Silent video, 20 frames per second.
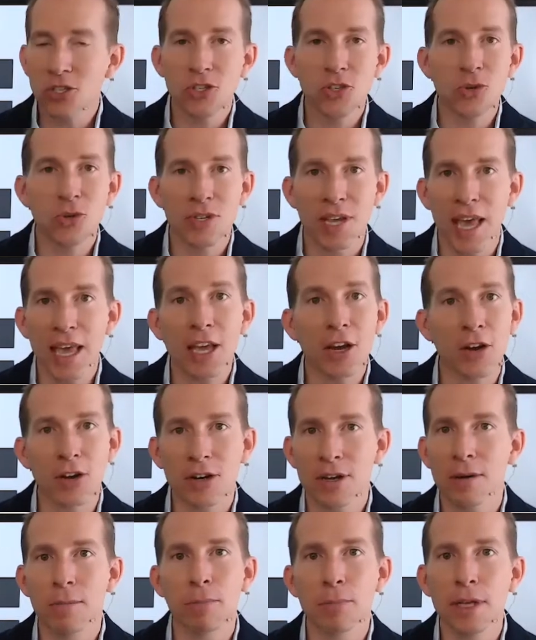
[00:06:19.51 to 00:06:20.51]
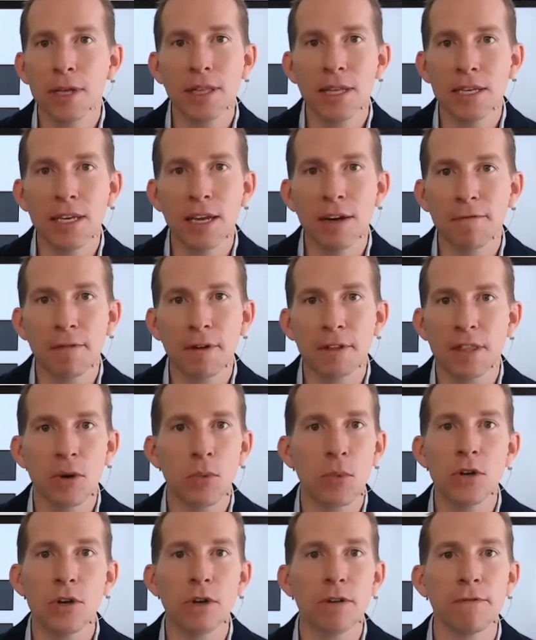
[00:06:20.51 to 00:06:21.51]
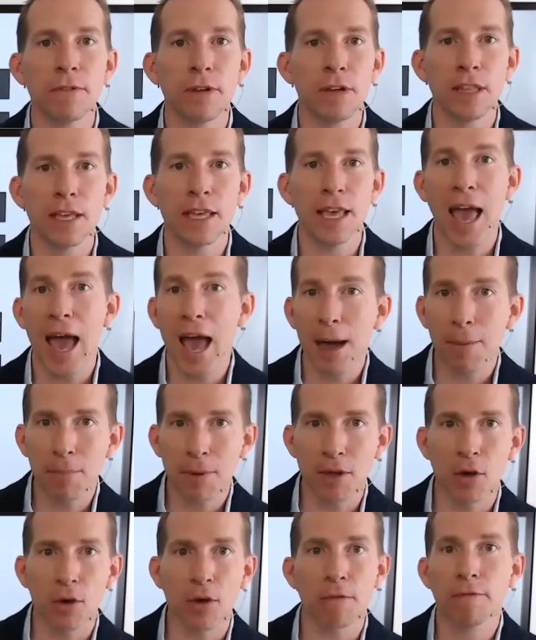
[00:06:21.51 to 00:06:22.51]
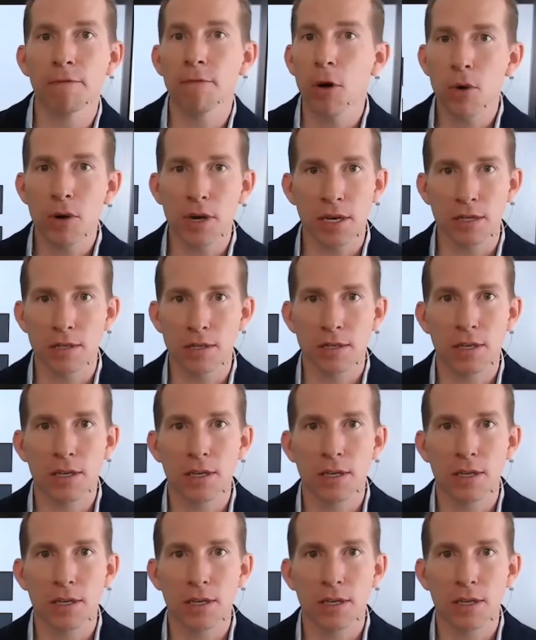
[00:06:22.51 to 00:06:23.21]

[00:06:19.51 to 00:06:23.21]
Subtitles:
you take are completely different than when you're feeling happy or focused.